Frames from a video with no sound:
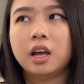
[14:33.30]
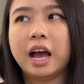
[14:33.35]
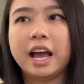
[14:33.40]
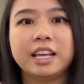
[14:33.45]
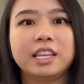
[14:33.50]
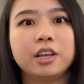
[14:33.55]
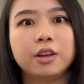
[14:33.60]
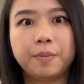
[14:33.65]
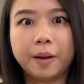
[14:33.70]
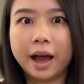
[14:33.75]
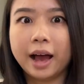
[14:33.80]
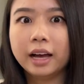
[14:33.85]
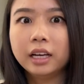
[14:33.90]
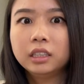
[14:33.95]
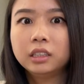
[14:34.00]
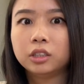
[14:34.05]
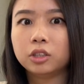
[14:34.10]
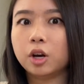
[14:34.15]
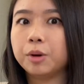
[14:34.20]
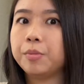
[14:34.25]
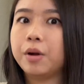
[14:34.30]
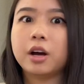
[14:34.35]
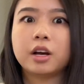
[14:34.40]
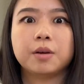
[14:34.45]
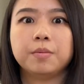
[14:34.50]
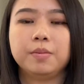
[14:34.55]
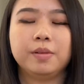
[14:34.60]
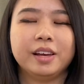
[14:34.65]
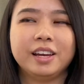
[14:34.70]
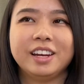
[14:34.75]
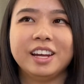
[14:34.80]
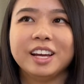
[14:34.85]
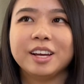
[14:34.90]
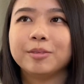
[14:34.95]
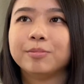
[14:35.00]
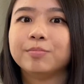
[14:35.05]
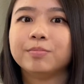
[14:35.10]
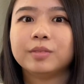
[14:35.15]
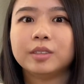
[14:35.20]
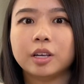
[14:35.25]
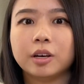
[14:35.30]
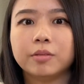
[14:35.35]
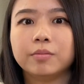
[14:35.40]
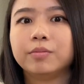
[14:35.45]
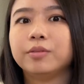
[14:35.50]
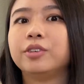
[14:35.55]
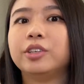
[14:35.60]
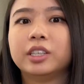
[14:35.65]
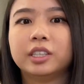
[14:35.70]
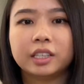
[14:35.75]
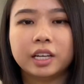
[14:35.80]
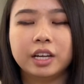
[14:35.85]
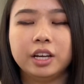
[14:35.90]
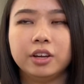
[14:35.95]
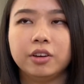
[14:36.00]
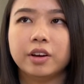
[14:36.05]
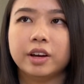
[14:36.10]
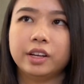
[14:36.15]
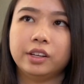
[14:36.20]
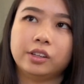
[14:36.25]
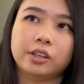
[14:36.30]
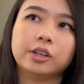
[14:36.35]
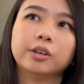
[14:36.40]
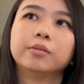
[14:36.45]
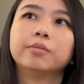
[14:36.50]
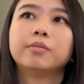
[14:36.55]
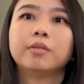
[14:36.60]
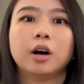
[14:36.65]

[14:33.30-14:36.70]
I still passed, so I'm not complaining. So just letting you guys know,